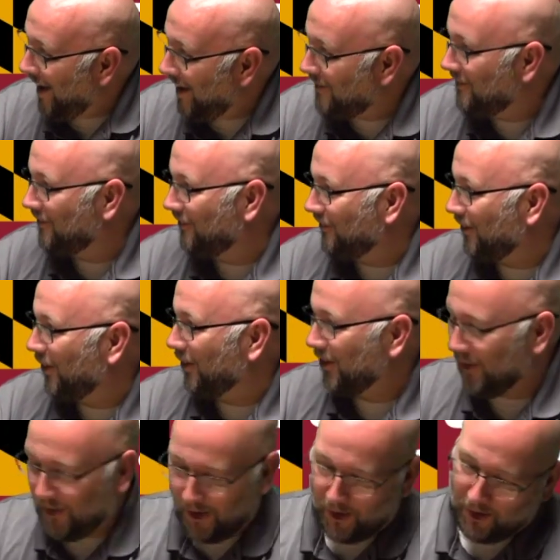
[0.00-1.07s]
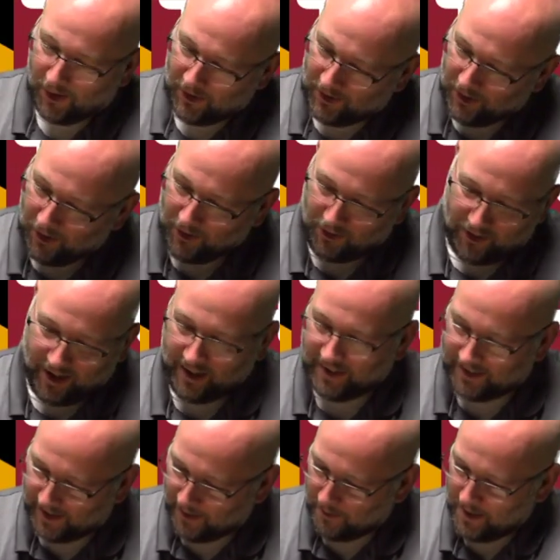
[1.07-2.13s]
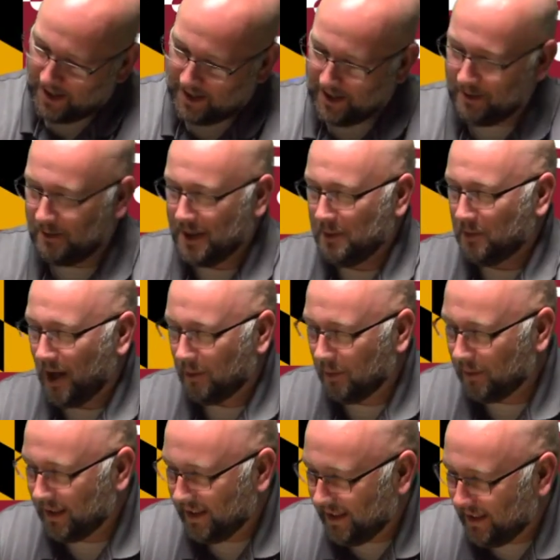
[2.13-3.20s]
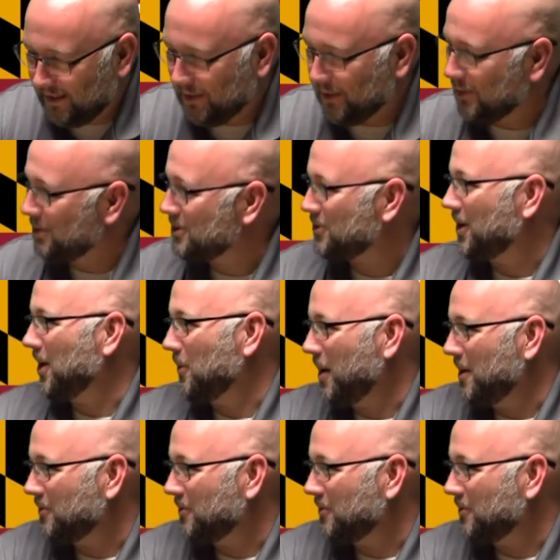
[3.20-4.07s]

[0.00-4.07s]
have our things that we probably need to stray